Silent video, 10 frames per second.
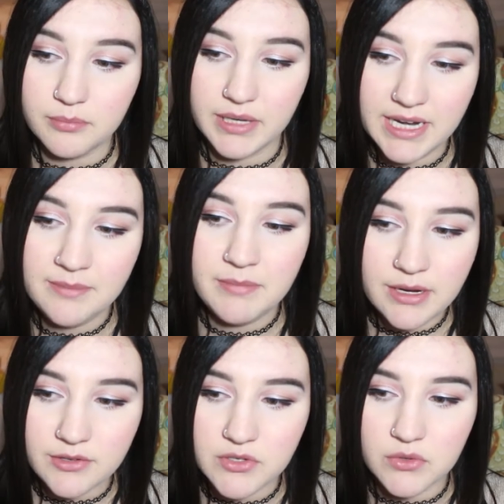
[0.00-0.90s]
But in
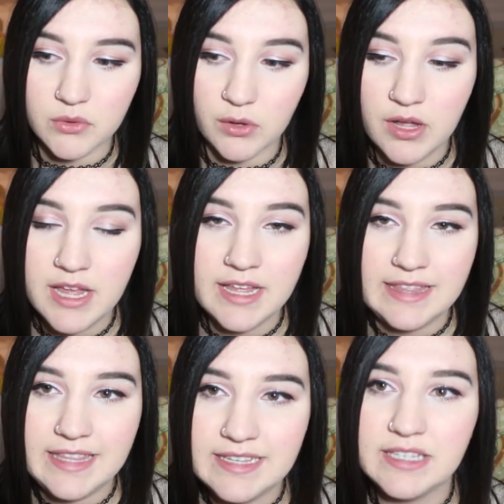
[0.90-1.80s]
middle school,
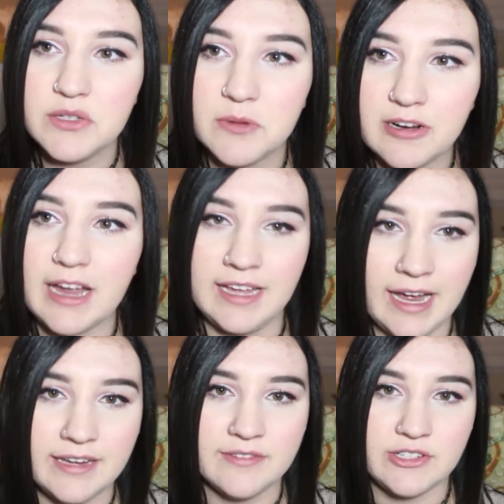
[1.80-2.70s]
this is where I
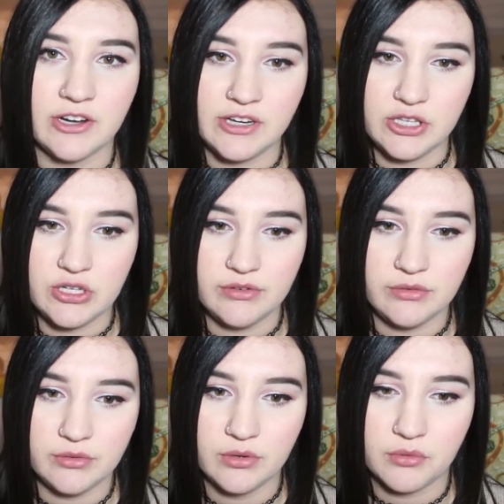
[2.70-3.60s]
kind of started
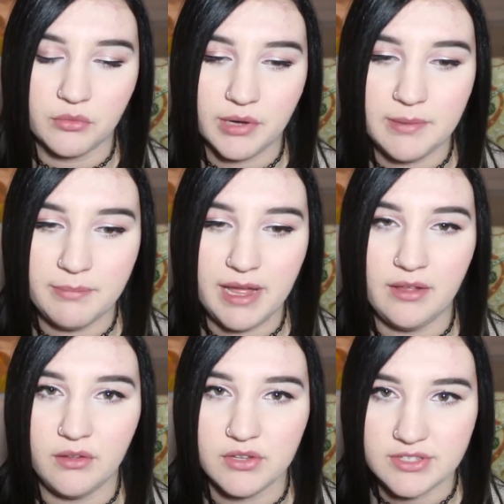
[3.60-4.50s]
to
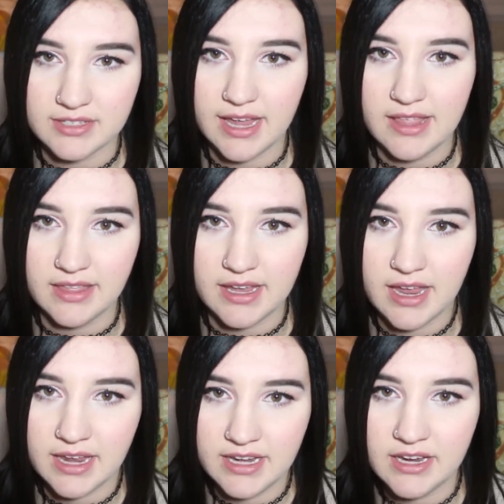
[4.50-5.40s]
rebel slightly.
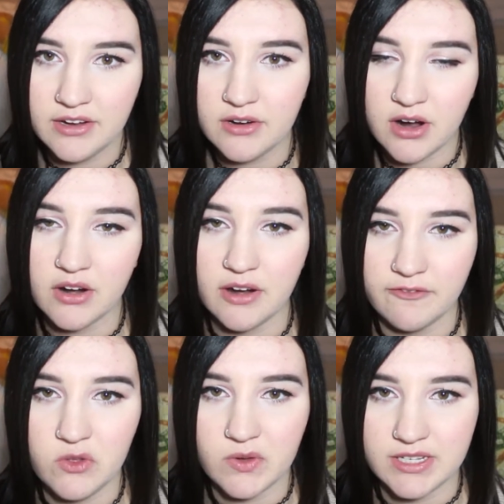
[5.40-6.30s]
And here are a
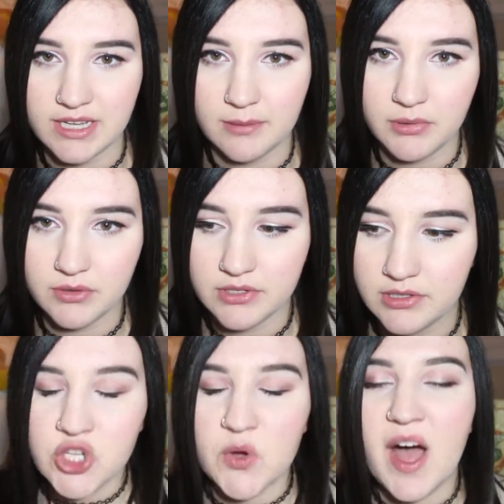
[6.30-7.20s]
few
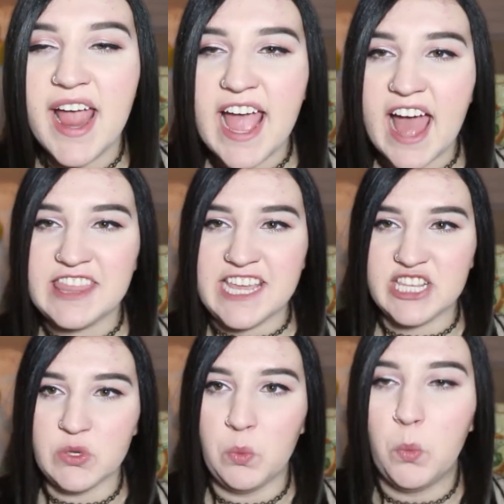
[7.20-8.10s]
examples. So I had
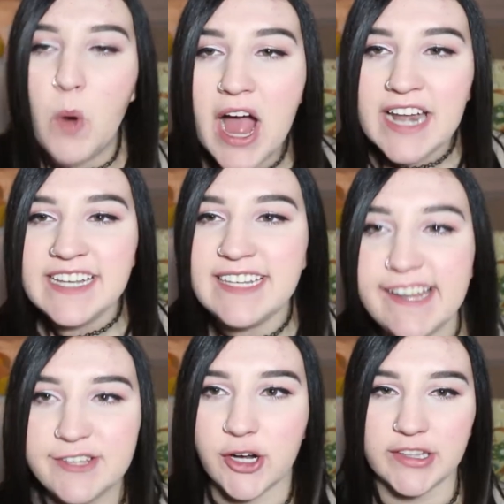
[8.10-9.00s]
this one
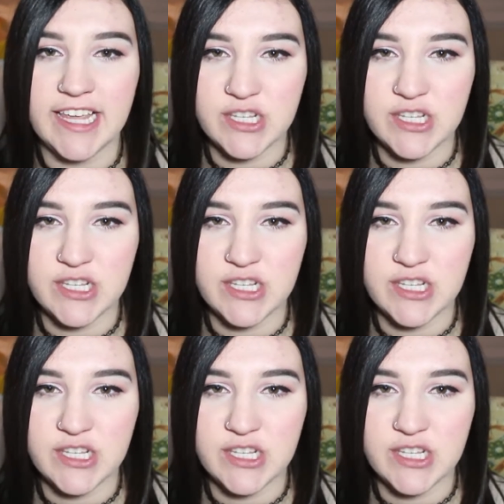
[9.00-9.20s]
teacher,